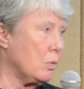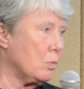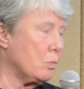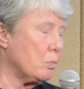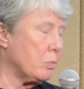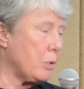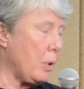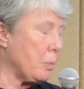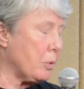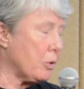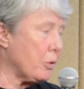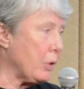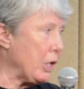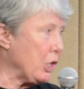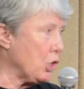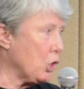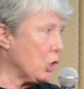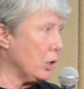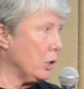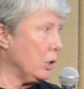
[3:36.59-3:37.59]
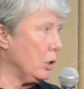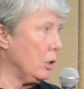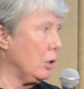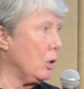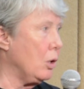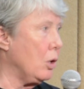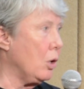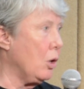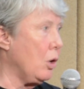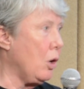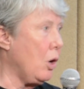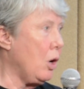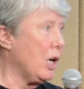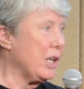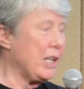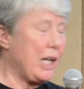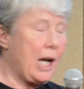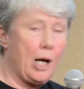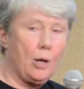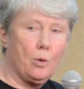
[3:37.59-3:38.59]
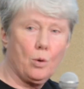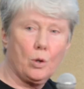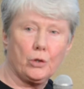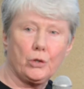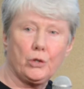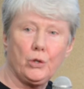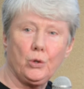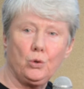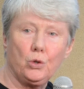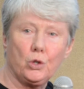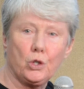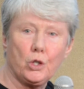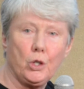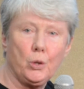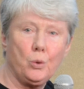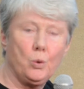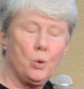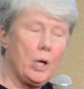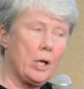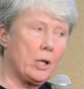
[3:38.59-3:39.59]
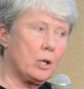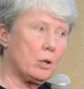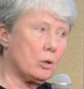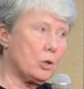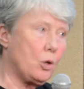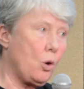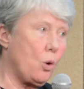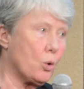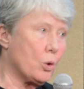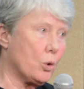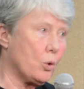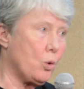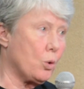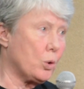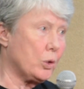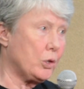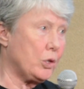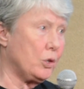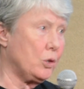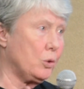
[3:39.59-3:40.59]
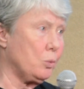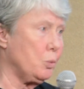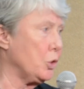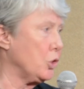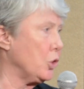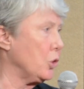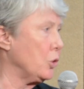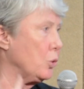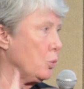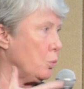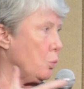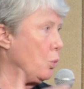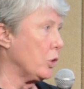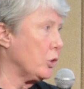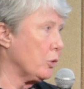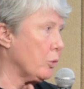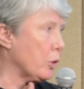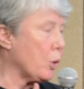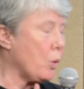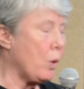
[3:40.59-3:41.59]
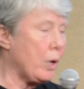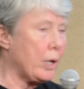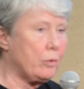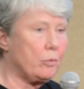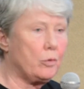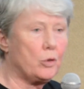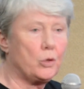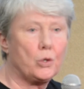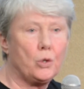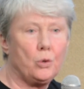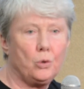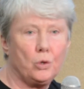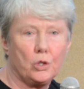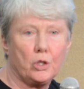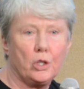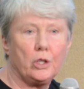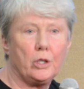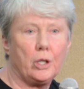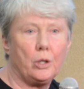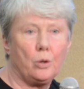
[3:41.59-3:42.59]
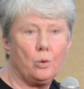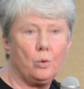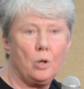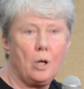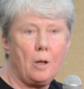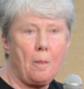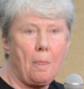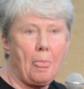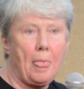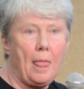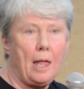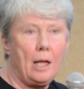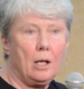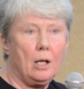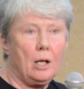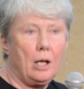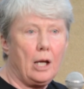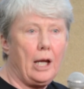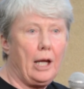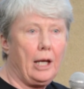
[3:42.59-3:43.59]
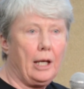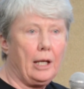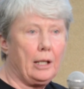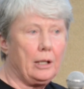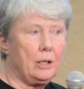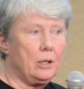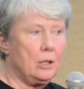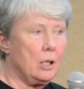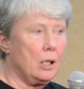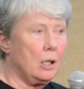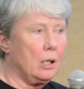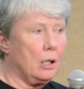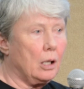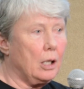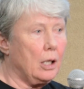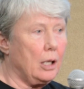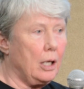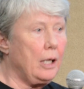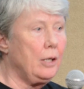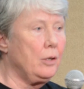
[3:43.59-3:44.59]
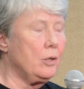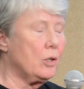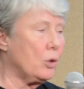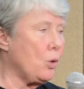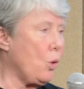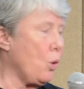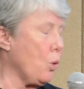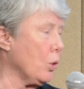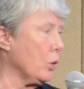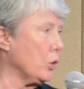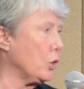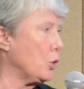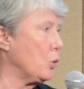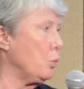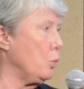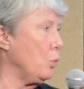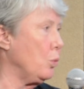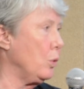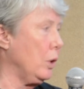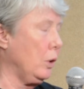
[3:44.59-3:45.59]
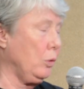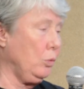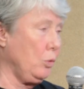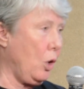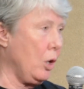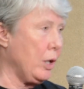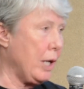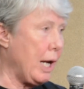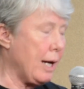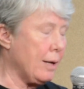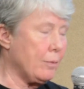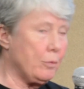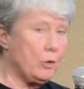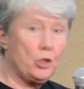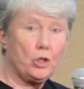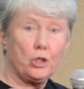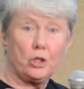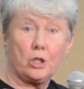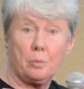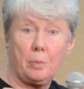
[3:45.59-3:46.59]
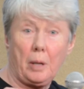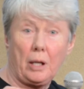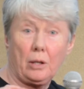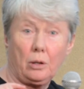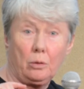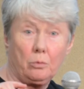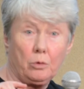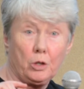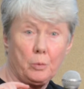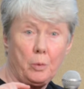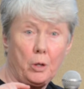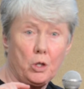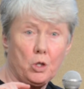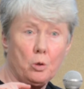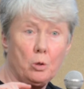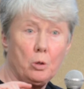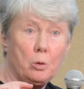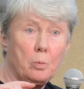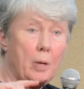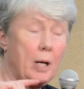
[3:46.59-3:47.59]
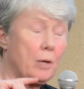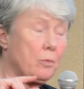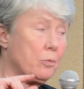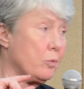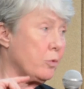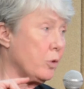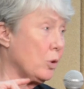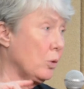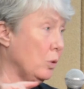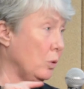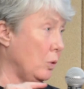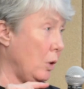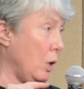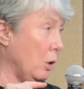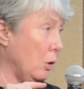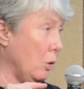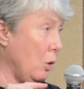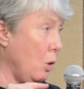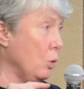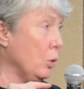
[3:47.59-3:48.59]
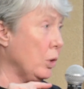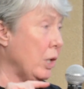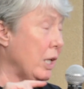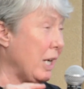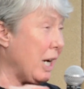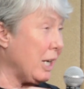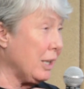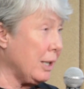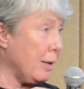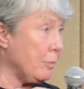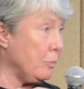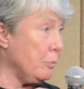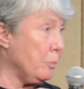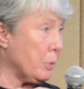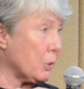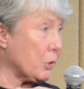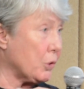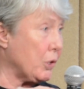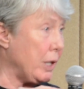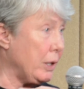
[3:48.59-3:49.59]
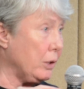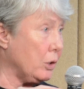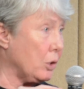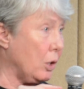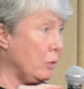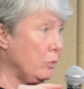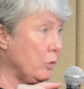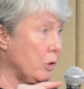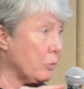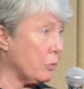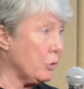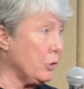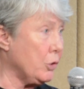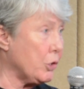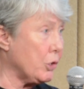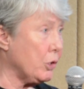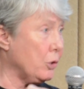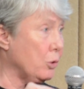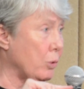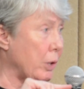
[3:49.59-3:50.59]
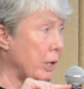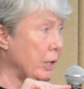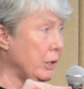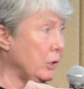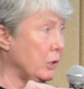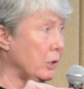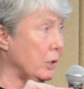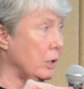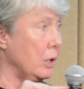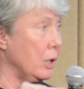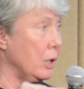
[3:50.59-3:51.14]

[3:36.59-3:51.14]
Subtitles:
preparation on how our students do and our core courses, which is what's required for students to do. And in the course, on average, it's about responsible about for only 11% of difference in grades,